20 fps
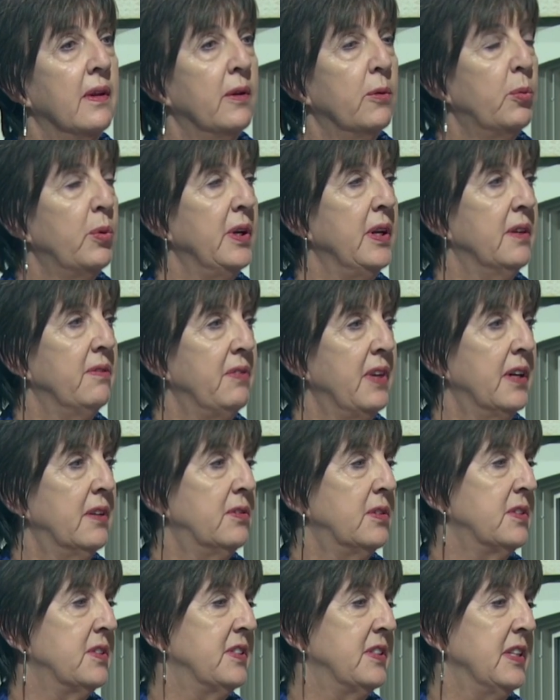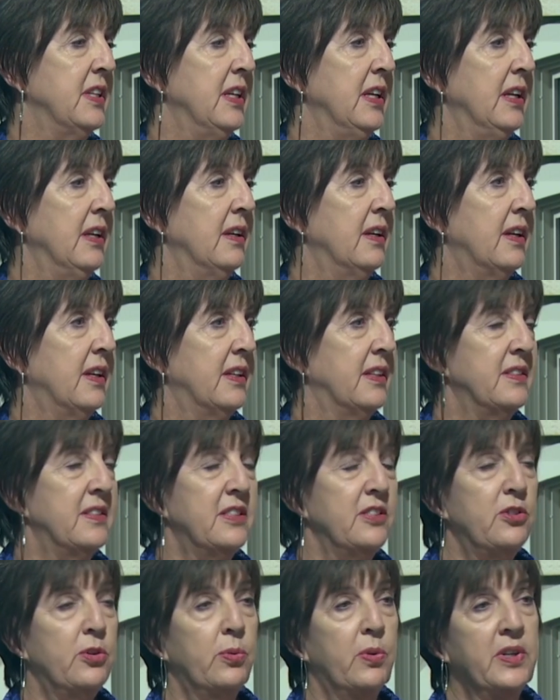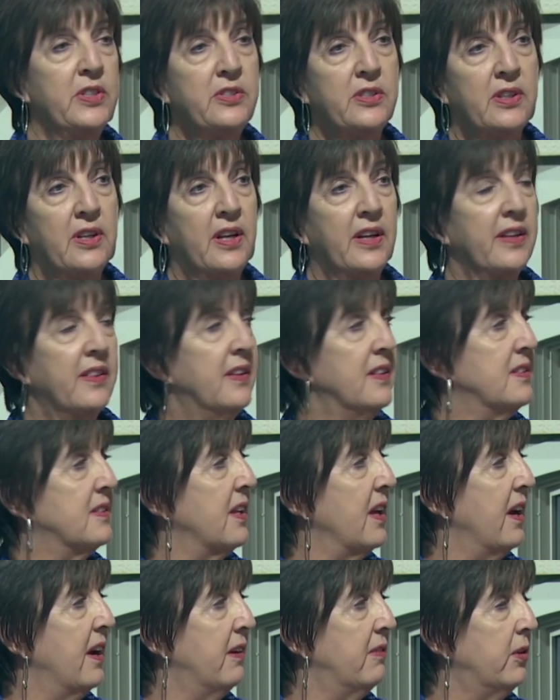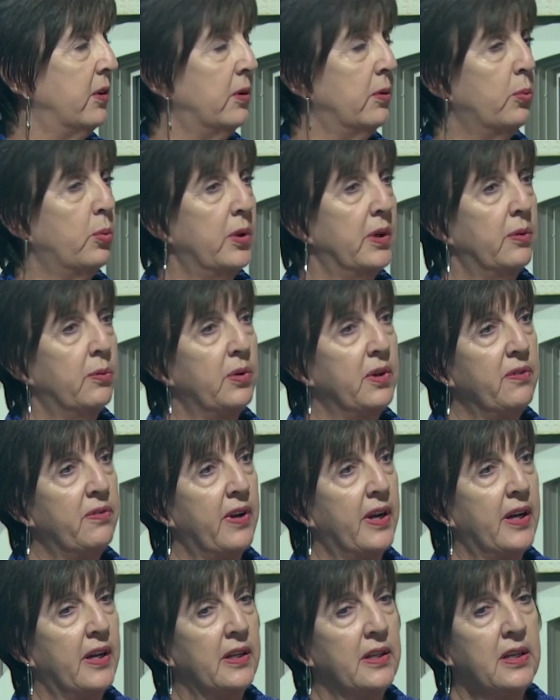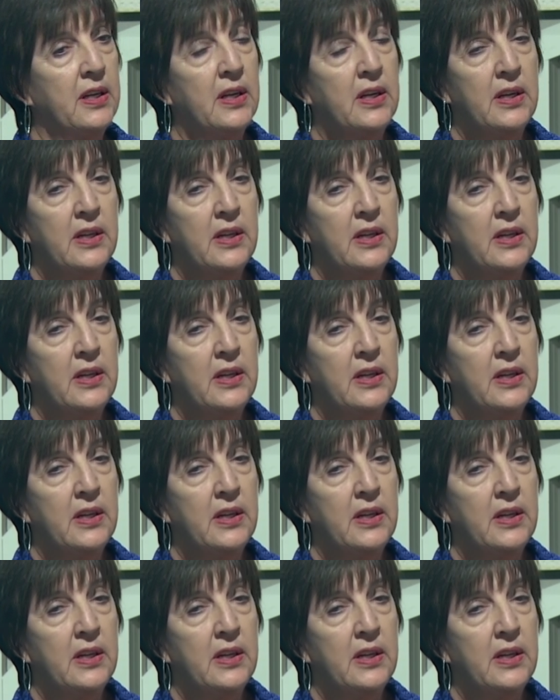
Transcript: We have never seen a situation like this ever where we've had